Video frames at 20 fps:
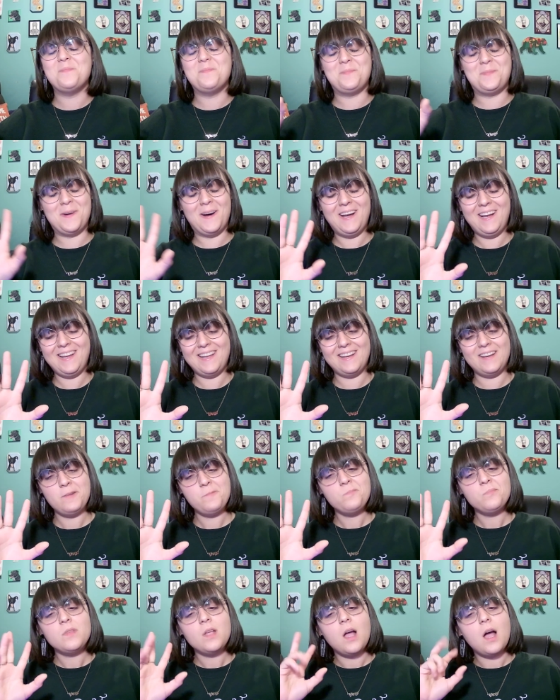But
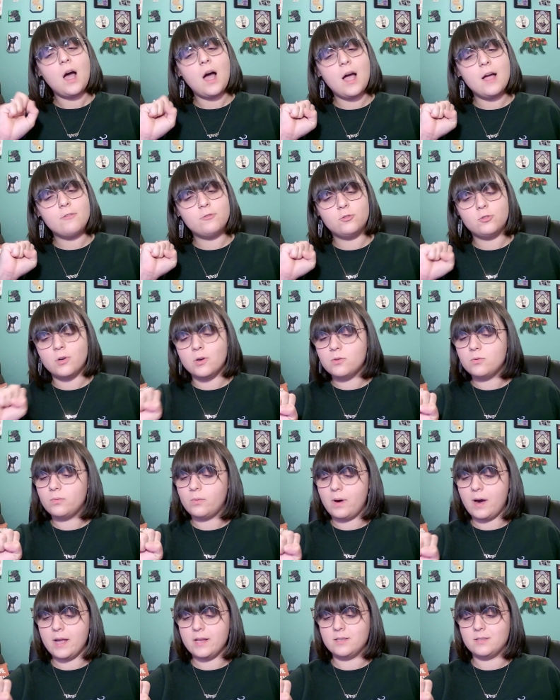I've grown
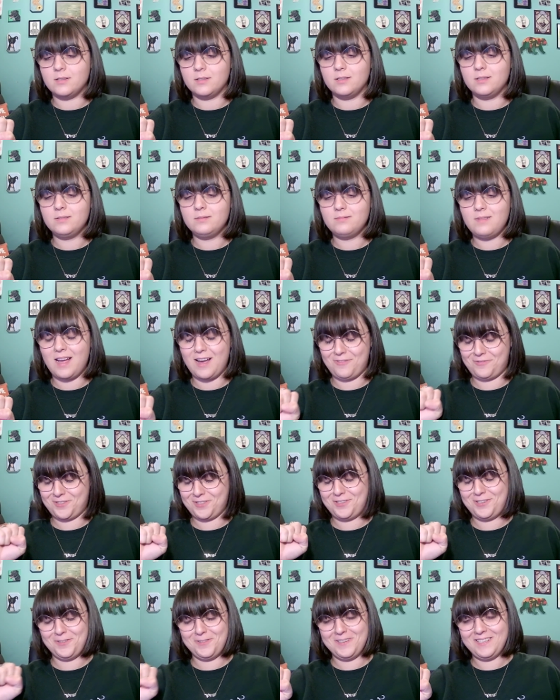wiser after
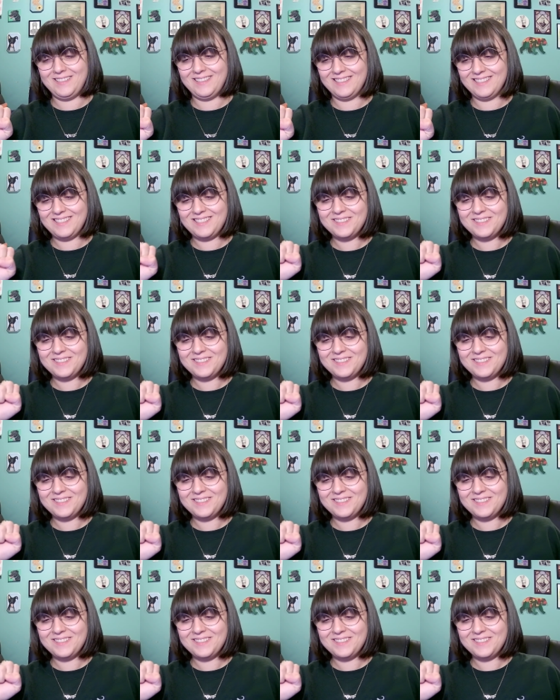doing this